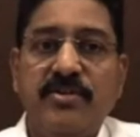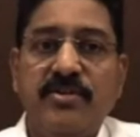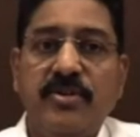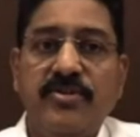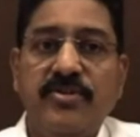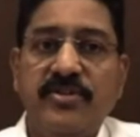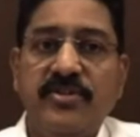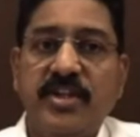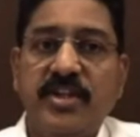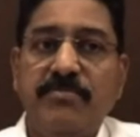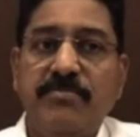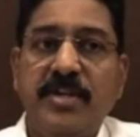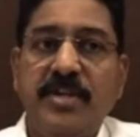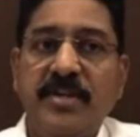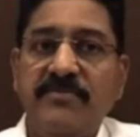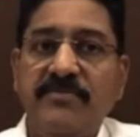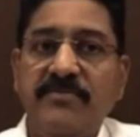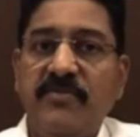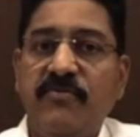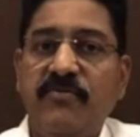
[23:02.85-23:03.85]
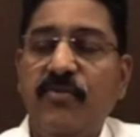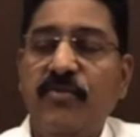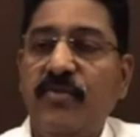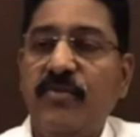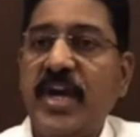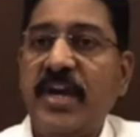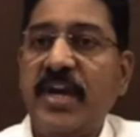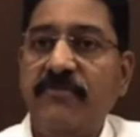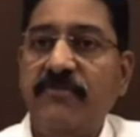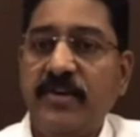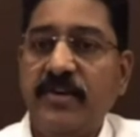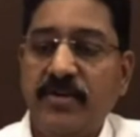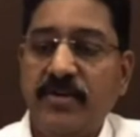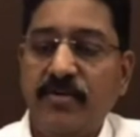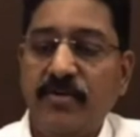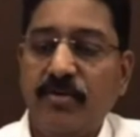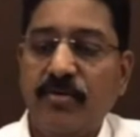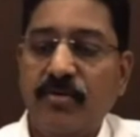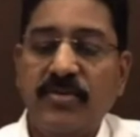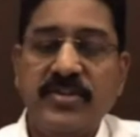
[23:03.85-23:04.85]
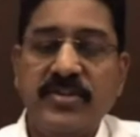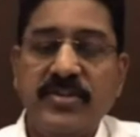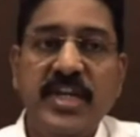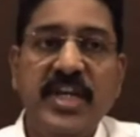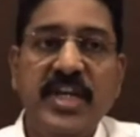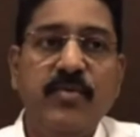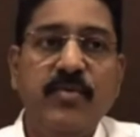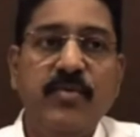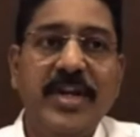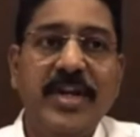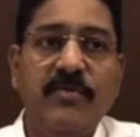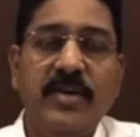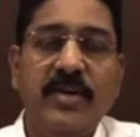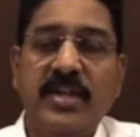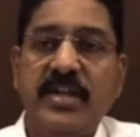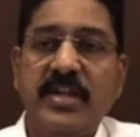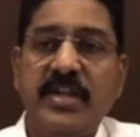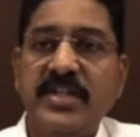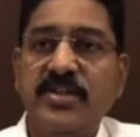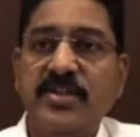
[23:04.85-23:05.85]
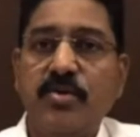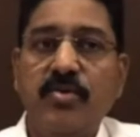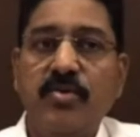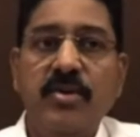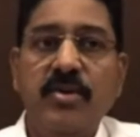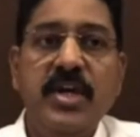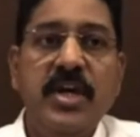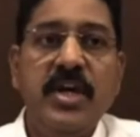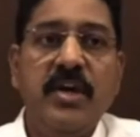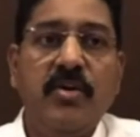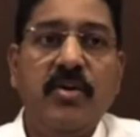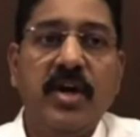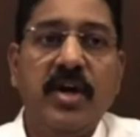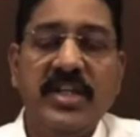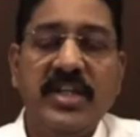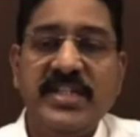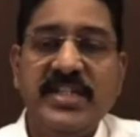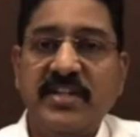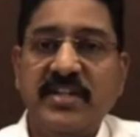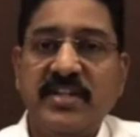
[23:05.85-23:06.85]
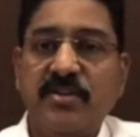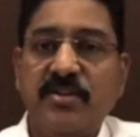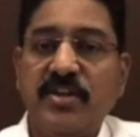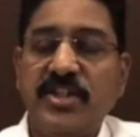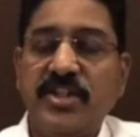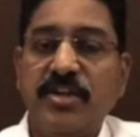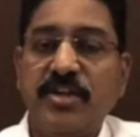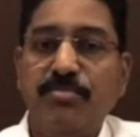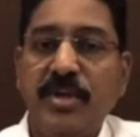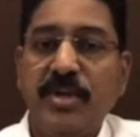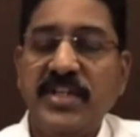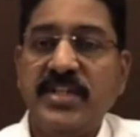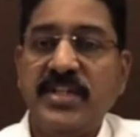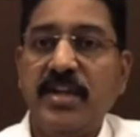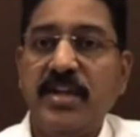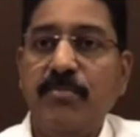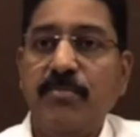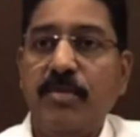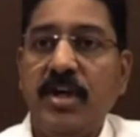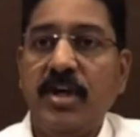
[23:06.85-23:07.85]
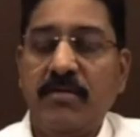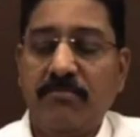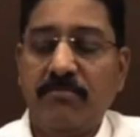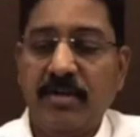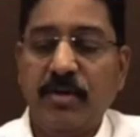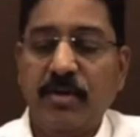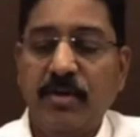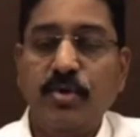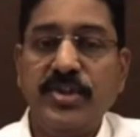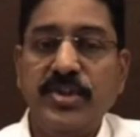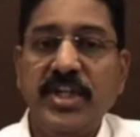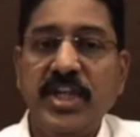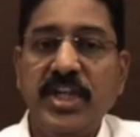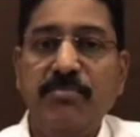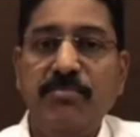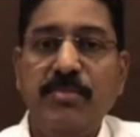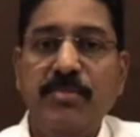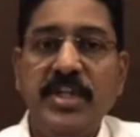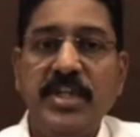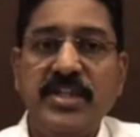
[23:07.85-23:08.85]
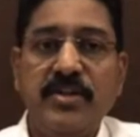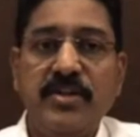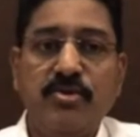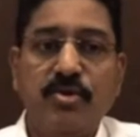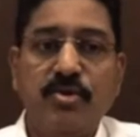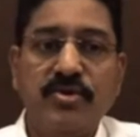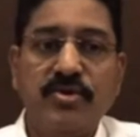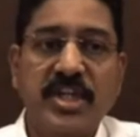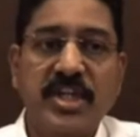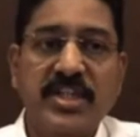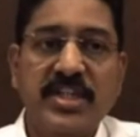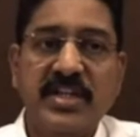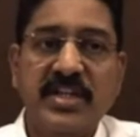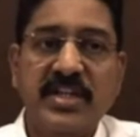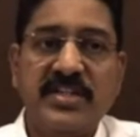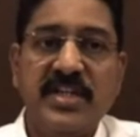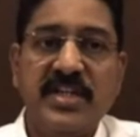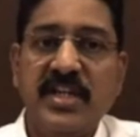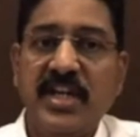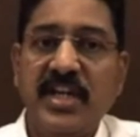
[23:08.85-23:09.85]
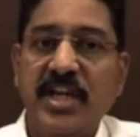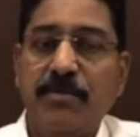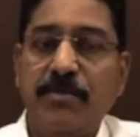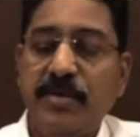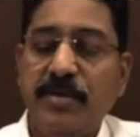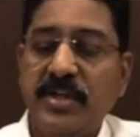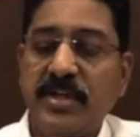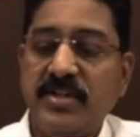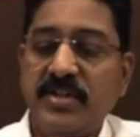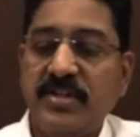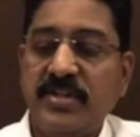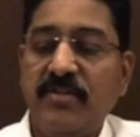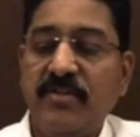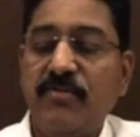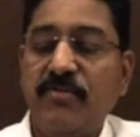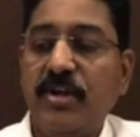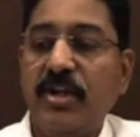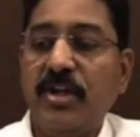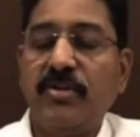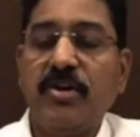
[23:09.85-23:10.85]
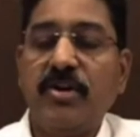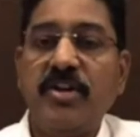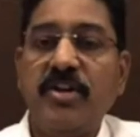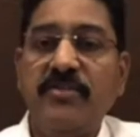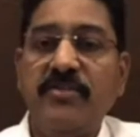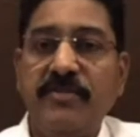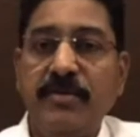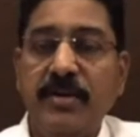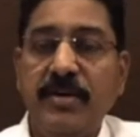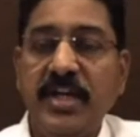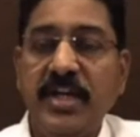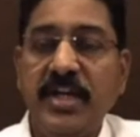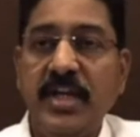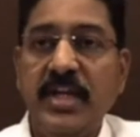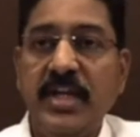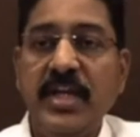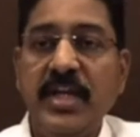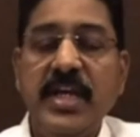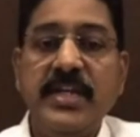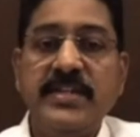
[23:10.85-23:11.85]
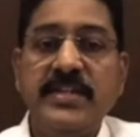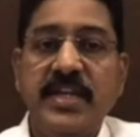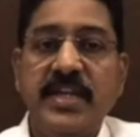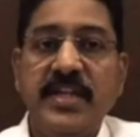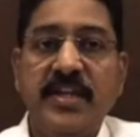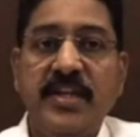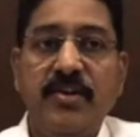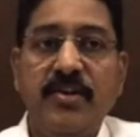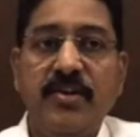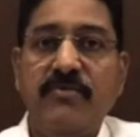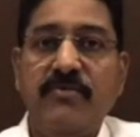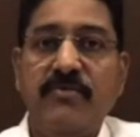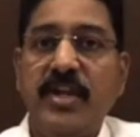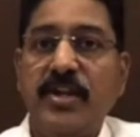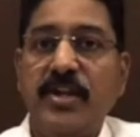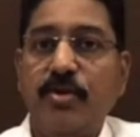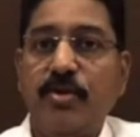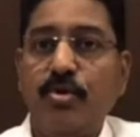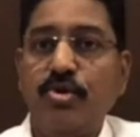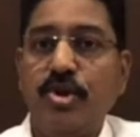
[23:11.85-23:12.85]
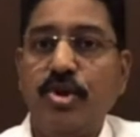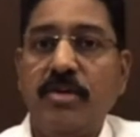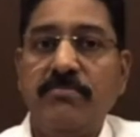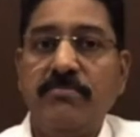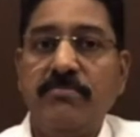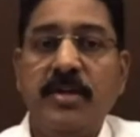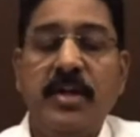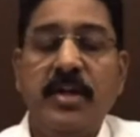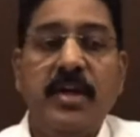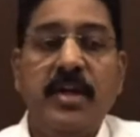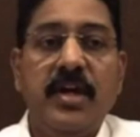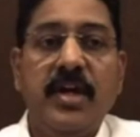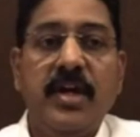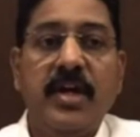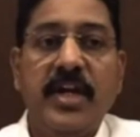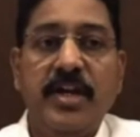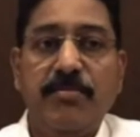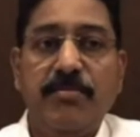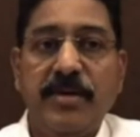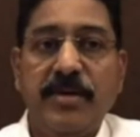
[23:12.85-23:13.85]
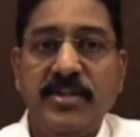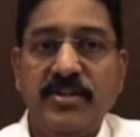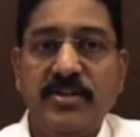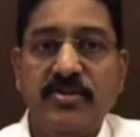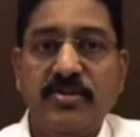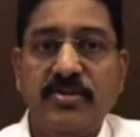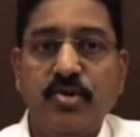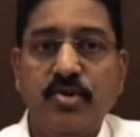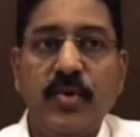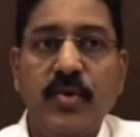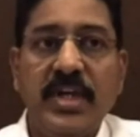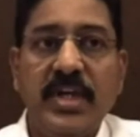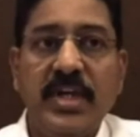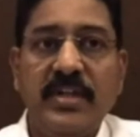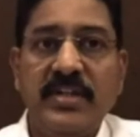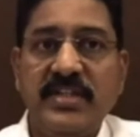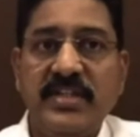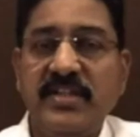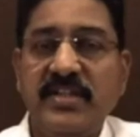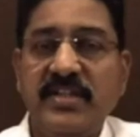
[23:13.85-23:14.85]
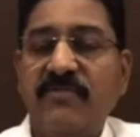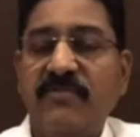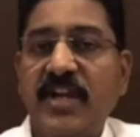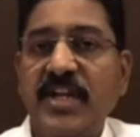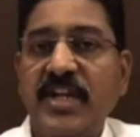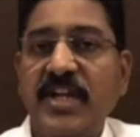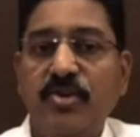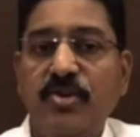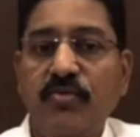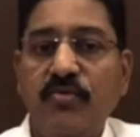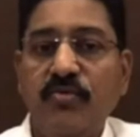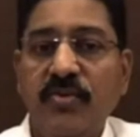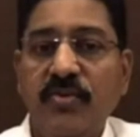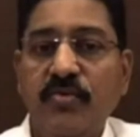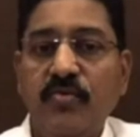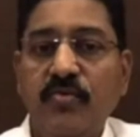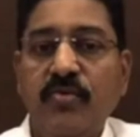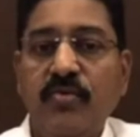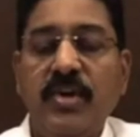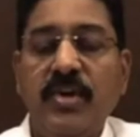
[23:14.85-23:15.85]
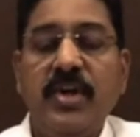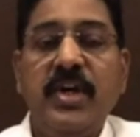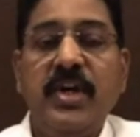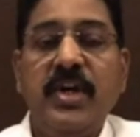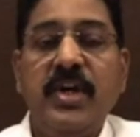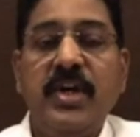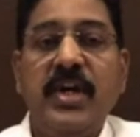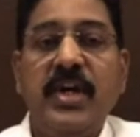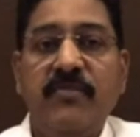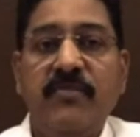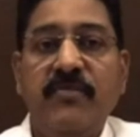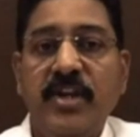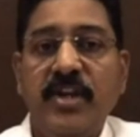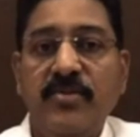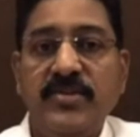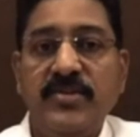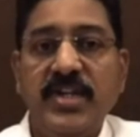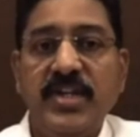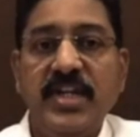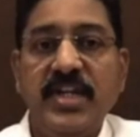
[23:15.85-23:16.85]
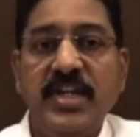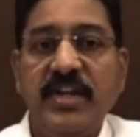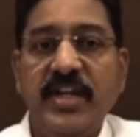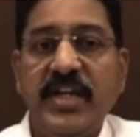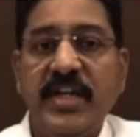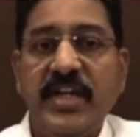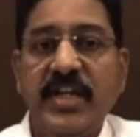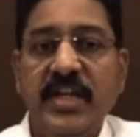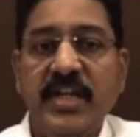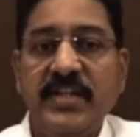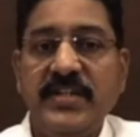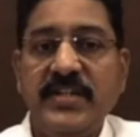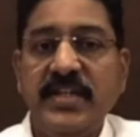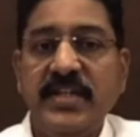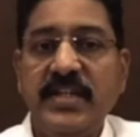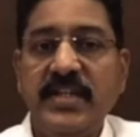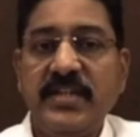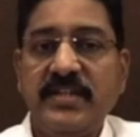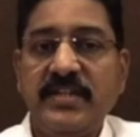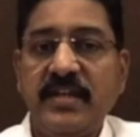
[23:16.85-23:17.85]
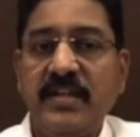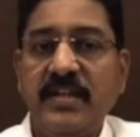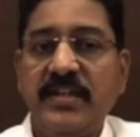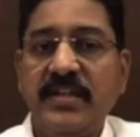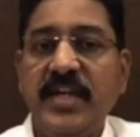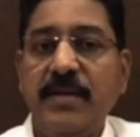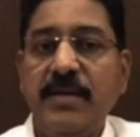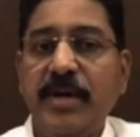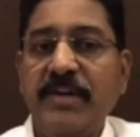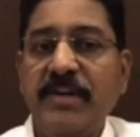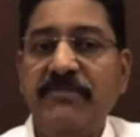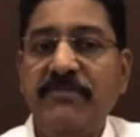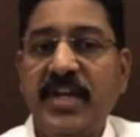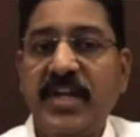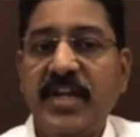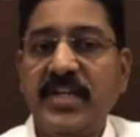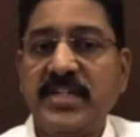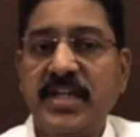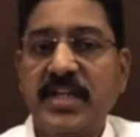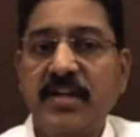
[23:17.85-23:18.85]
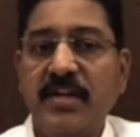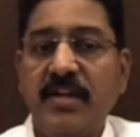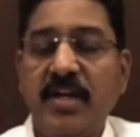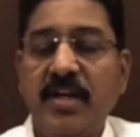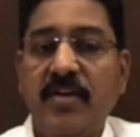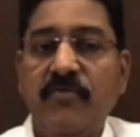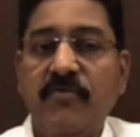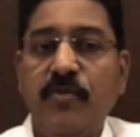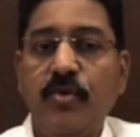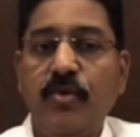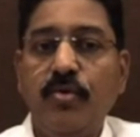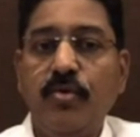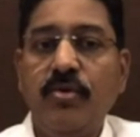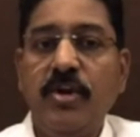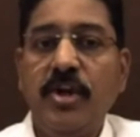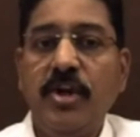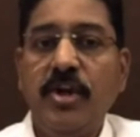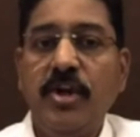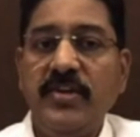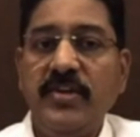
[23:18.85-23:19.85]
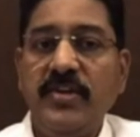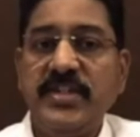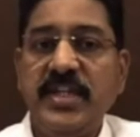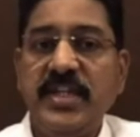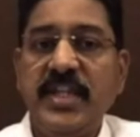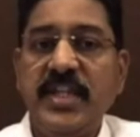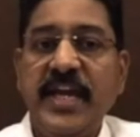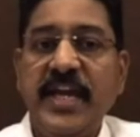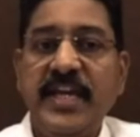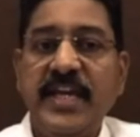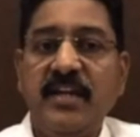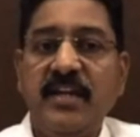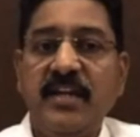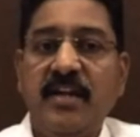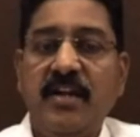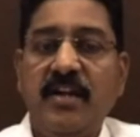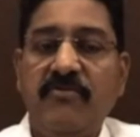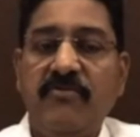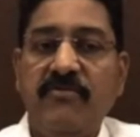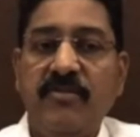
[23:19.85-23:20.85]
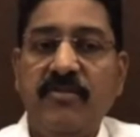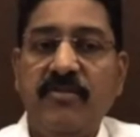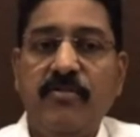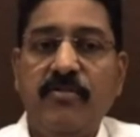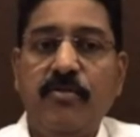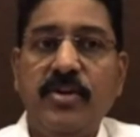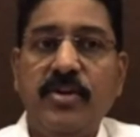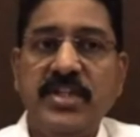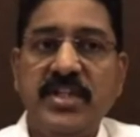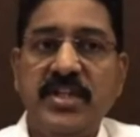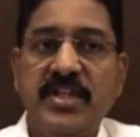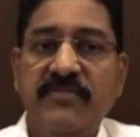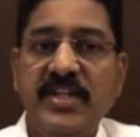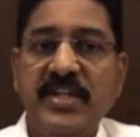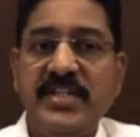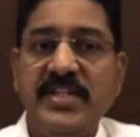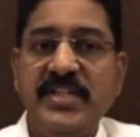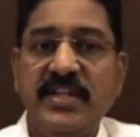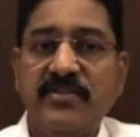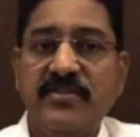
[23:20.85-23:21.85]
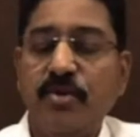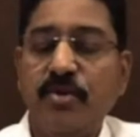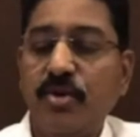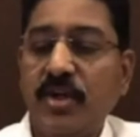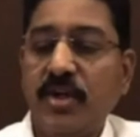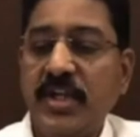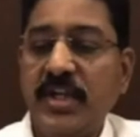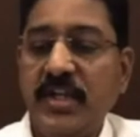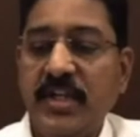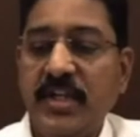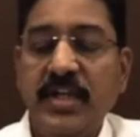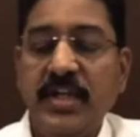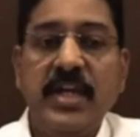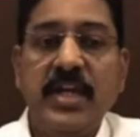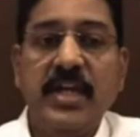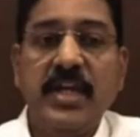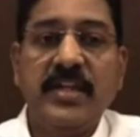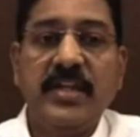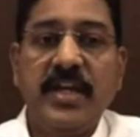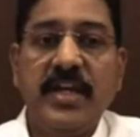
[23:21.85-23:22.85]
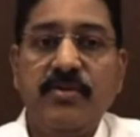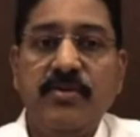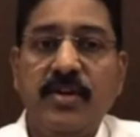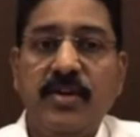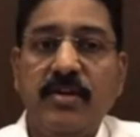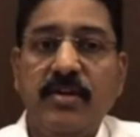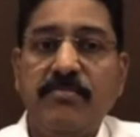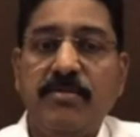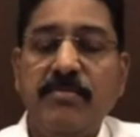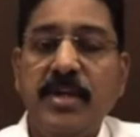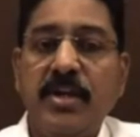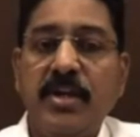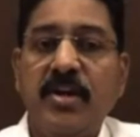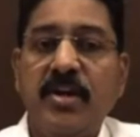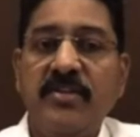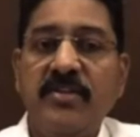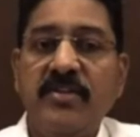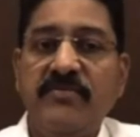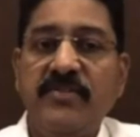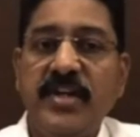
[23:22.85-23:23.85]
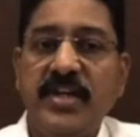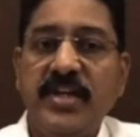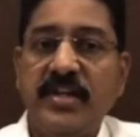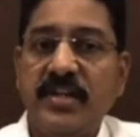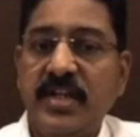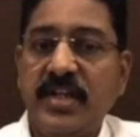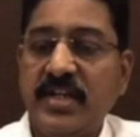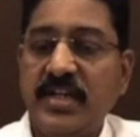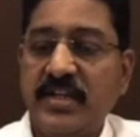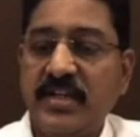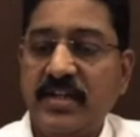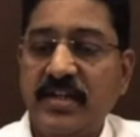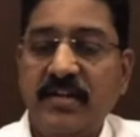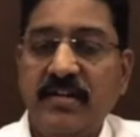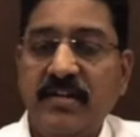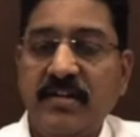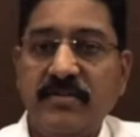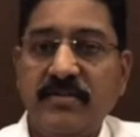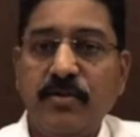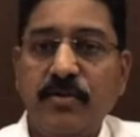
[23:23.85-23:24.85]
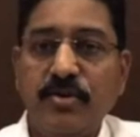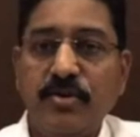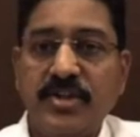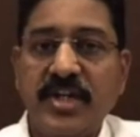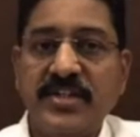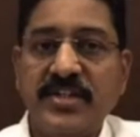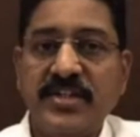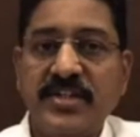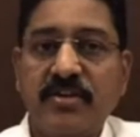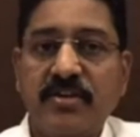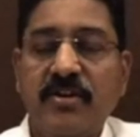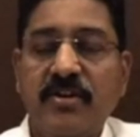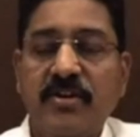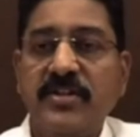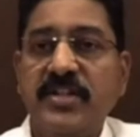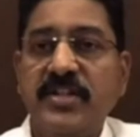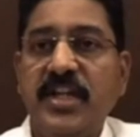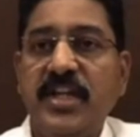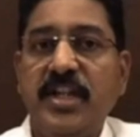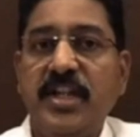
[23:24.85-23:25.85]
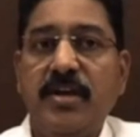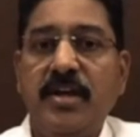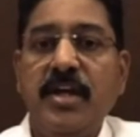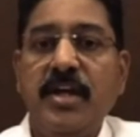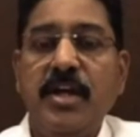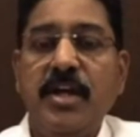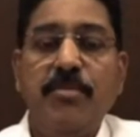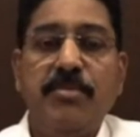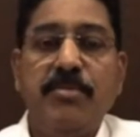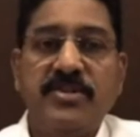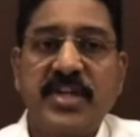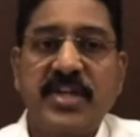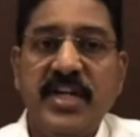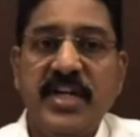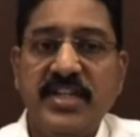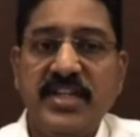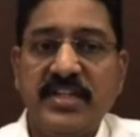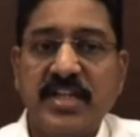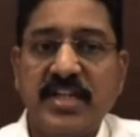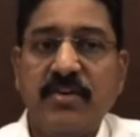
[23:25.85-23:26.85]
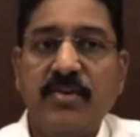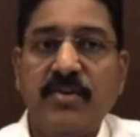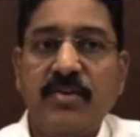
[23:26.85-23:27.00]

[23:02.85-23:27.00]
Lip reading: also, sometimes if you have it, you could see it very well. That's how LCX osteum plays an OCT imaging shows such crystal clear pictures, and we can confidently say that you have done a good job and the patients do well. This is a fly-through view, and where you see it very clearly. See this 3 bifurcation view. You see the angle of origin of LCX so clearly that you can be confident that no struts are crossed and the stent is covered